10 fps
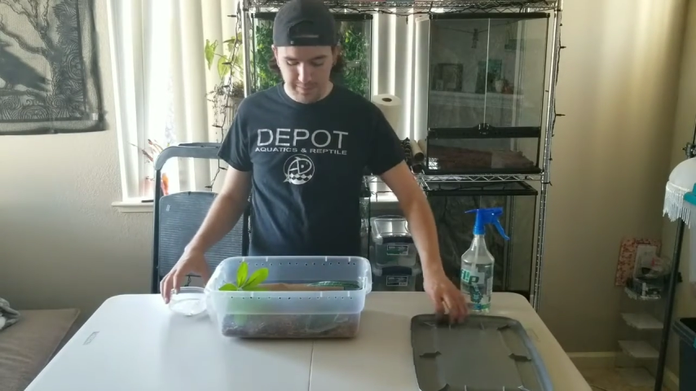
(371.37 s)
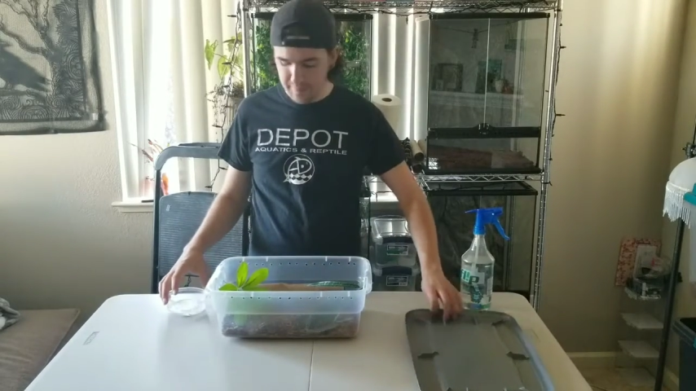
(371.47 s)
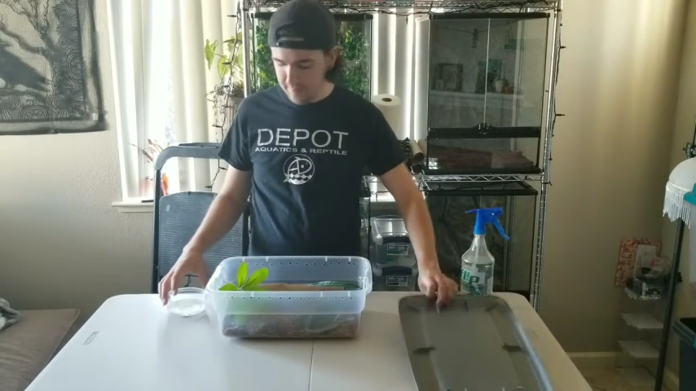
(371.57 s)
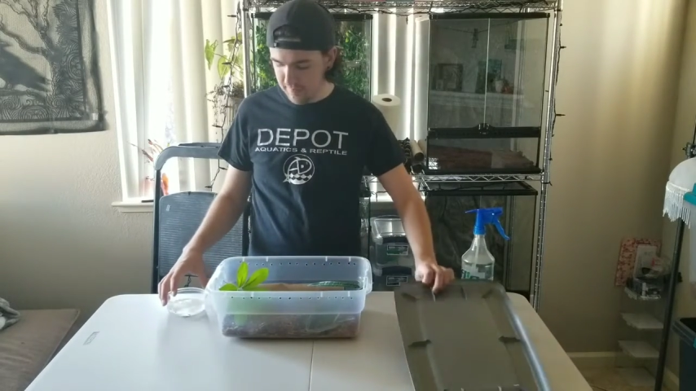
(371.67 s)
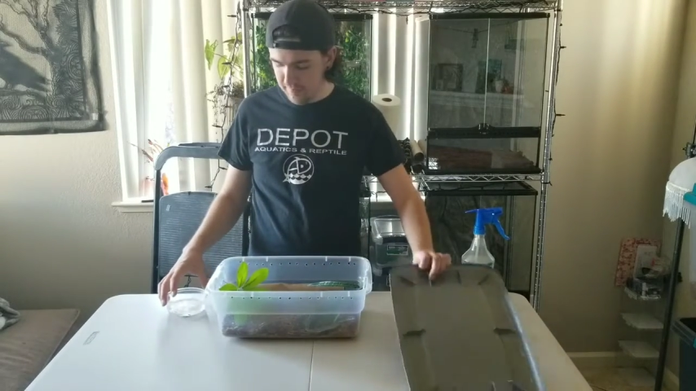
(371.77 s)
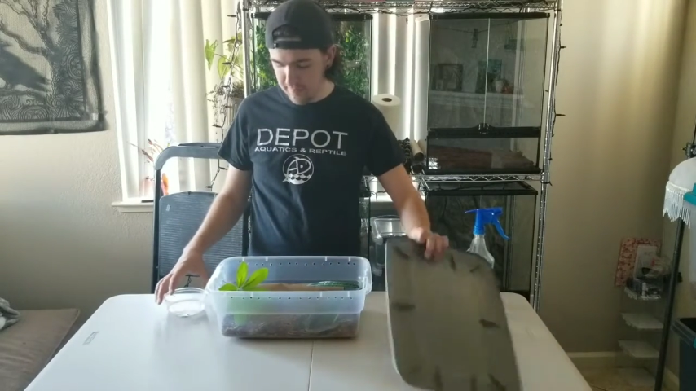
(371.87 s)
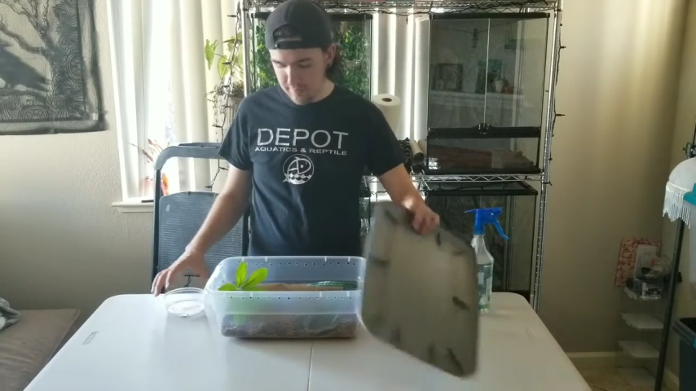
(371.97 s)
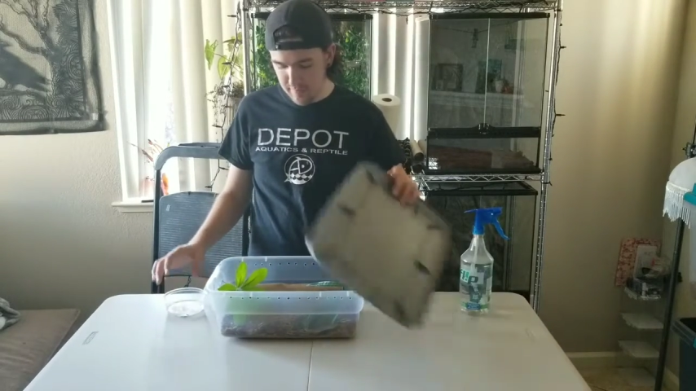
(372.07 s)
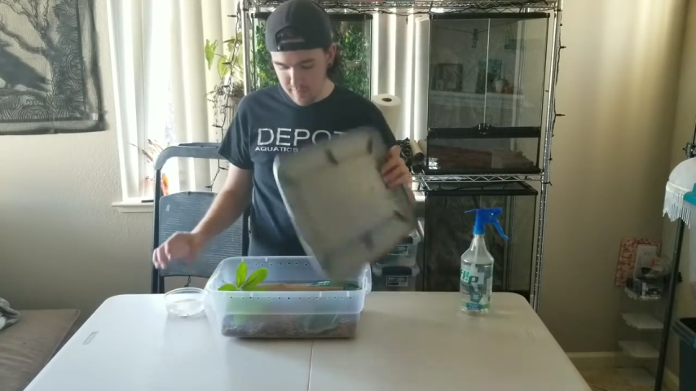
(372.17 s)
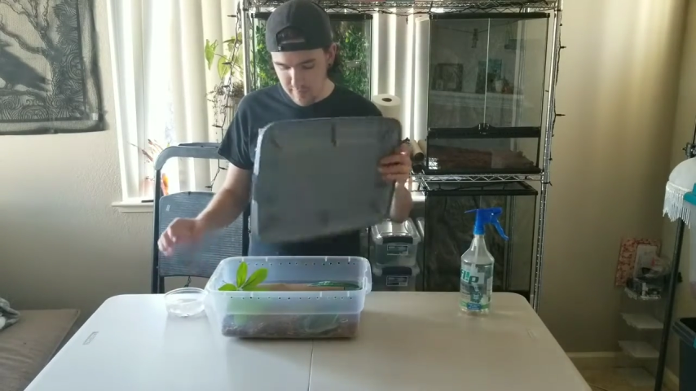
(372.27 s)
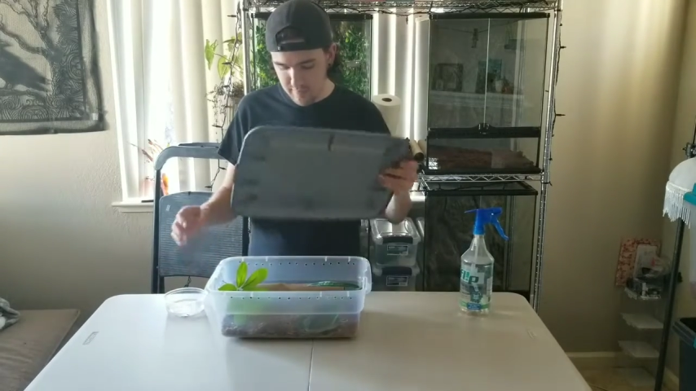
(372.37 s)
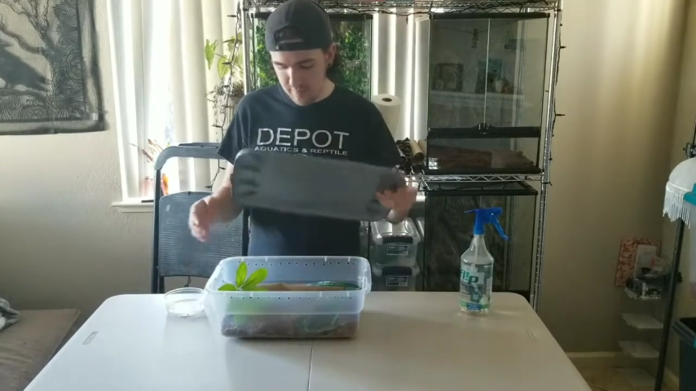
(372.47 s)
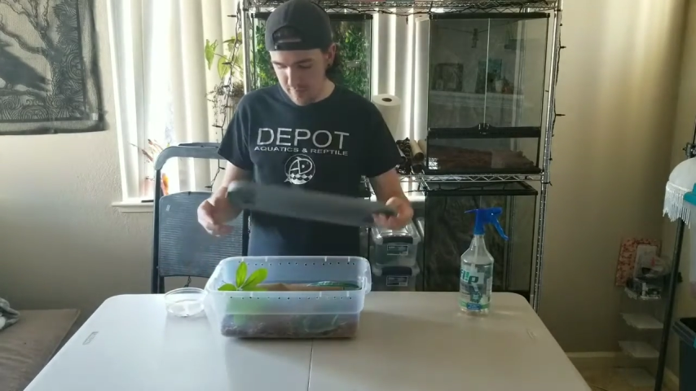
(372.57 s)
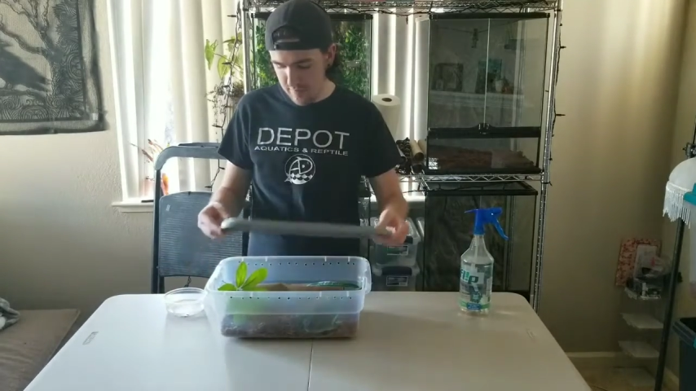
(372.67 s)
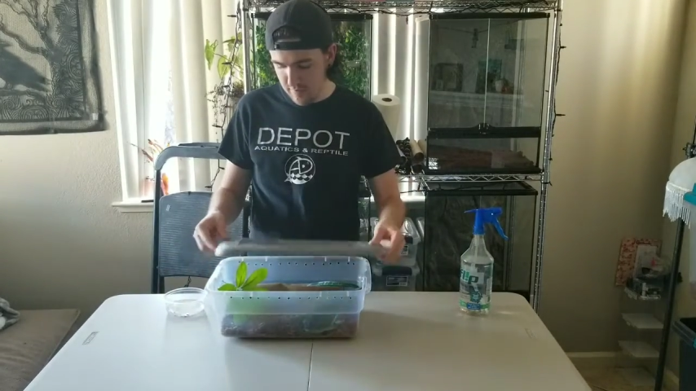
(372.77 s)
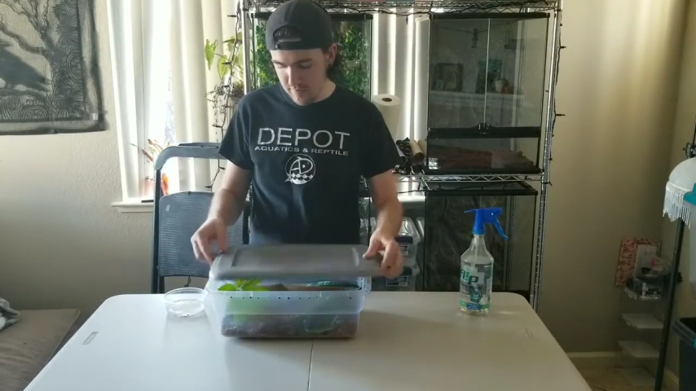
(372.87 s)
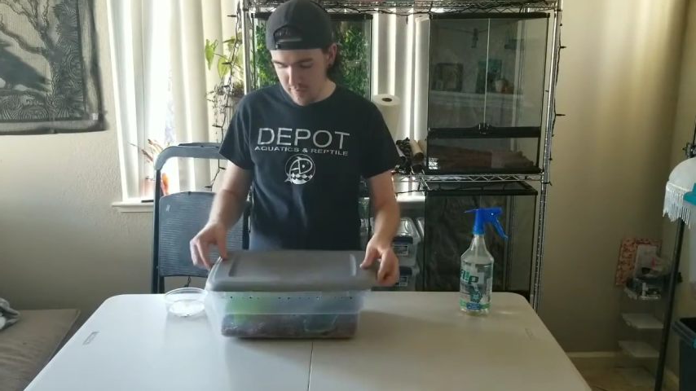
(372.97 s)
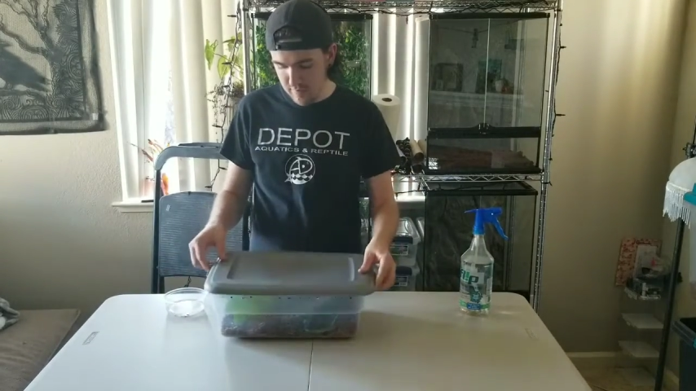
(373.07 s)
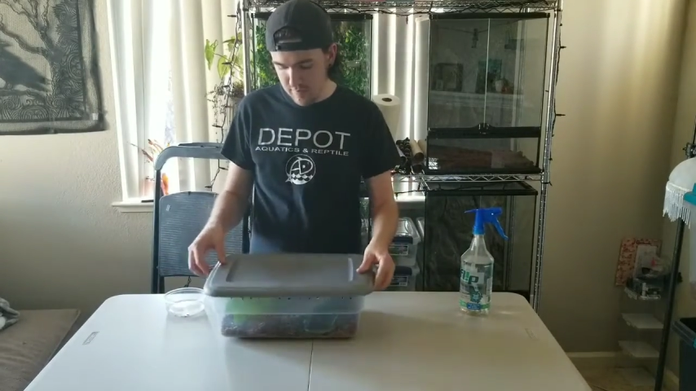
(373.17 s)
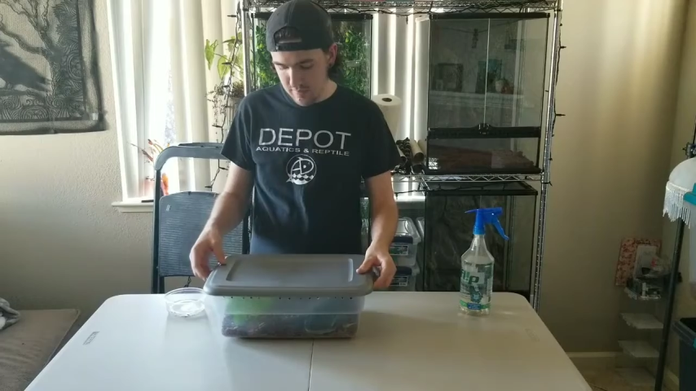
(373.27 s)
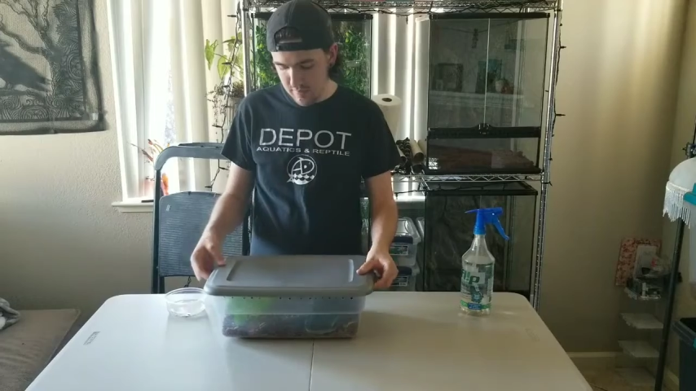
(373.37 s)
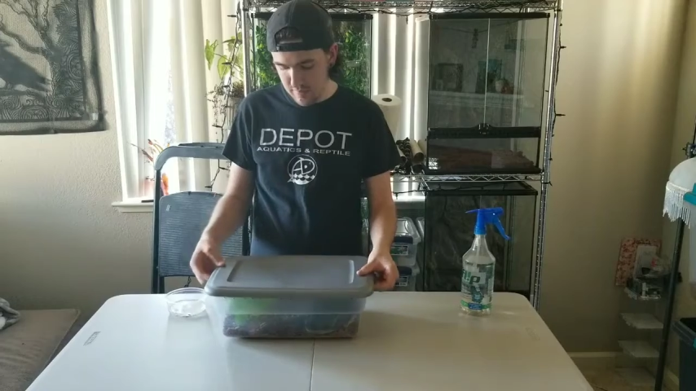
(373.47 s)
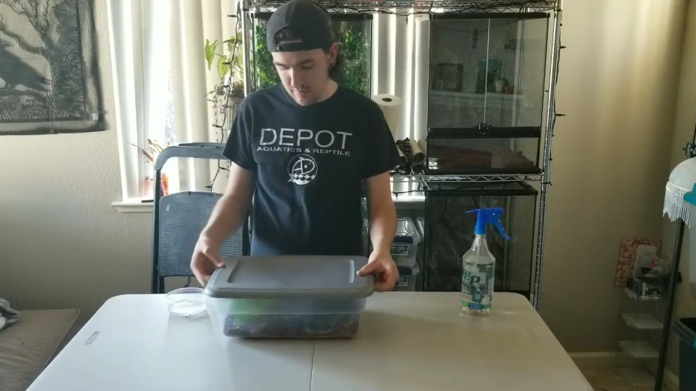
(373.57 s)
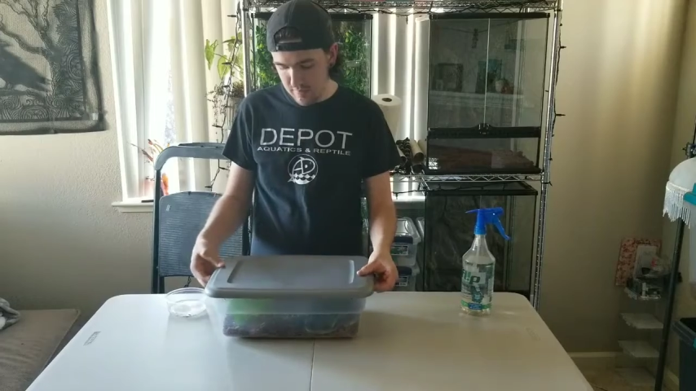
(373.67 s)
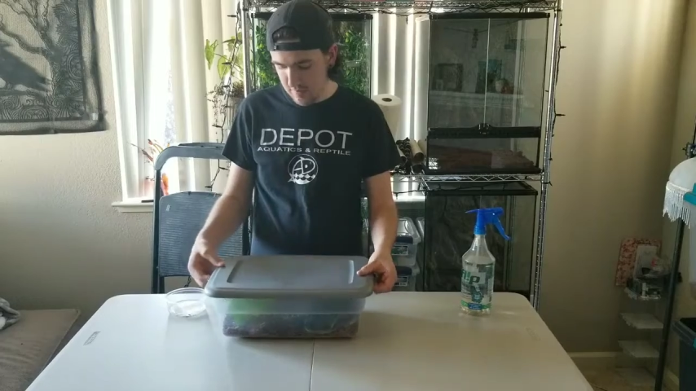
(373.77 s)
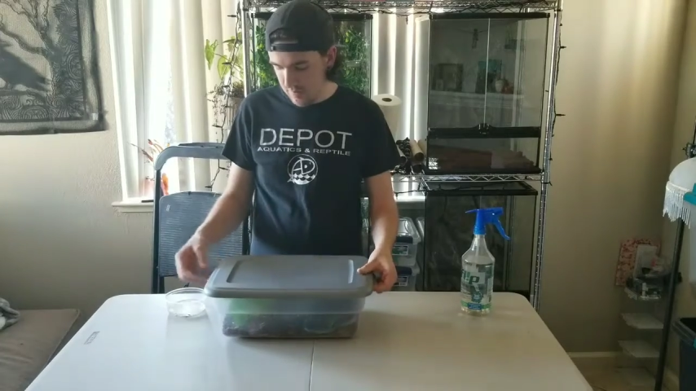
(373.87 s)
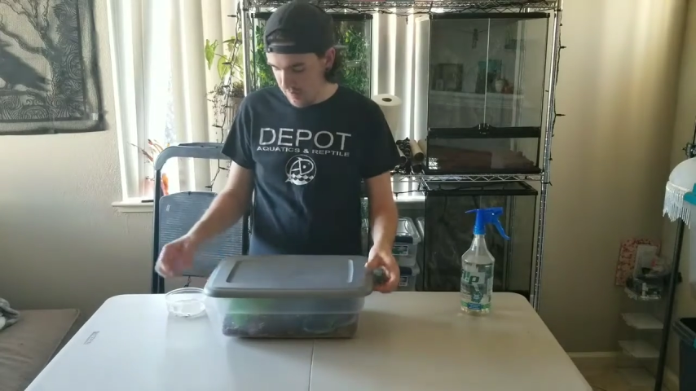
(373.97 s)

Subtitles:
(silence)